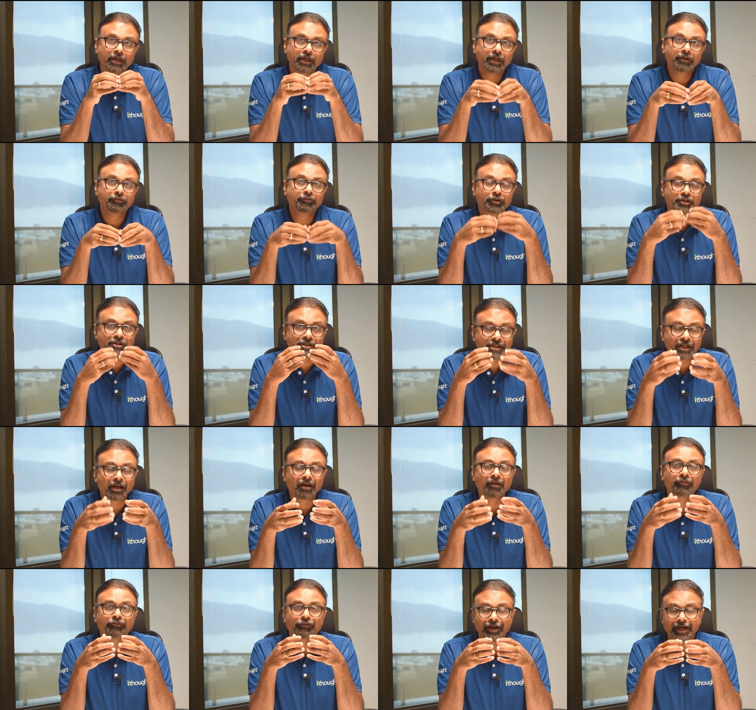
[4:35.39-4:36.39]
If you
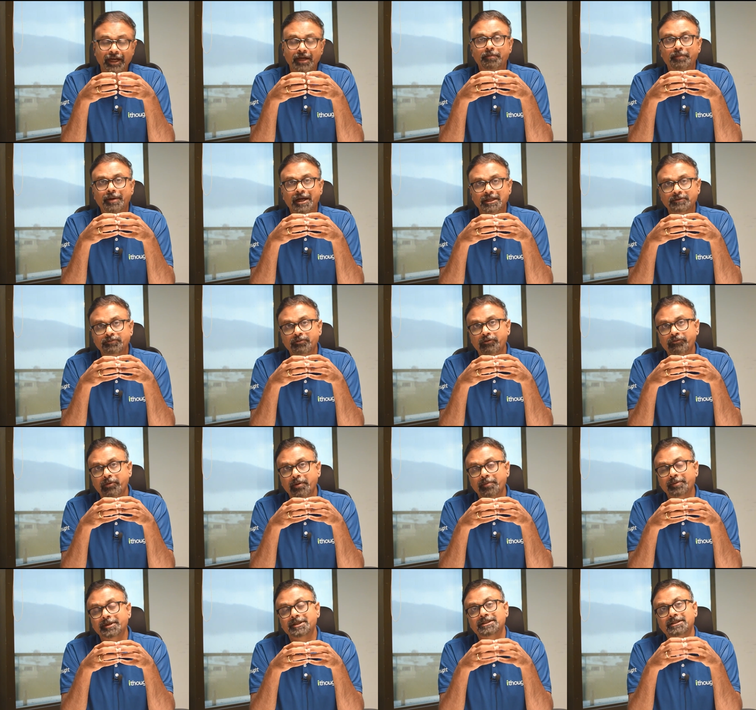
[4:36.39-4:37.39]
still find past
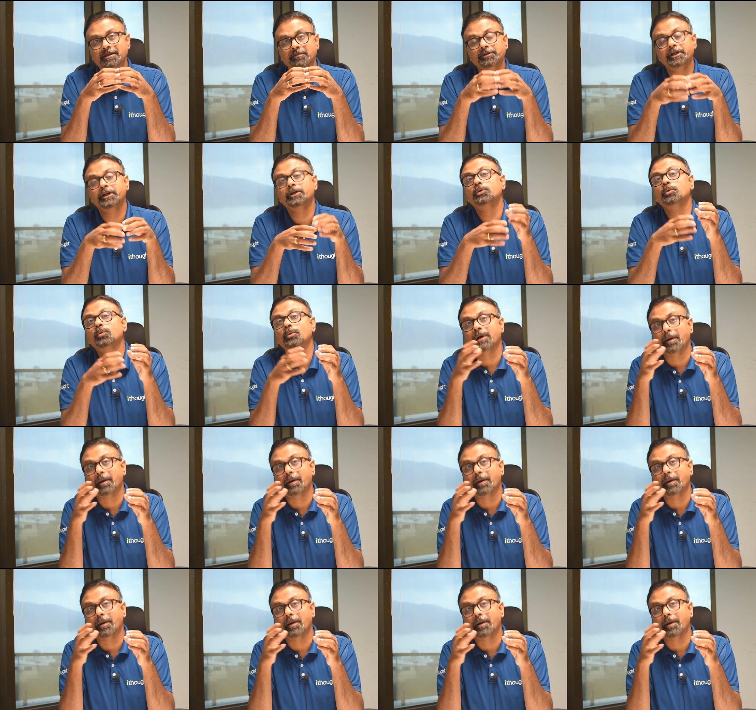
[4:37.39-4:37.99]
performance something too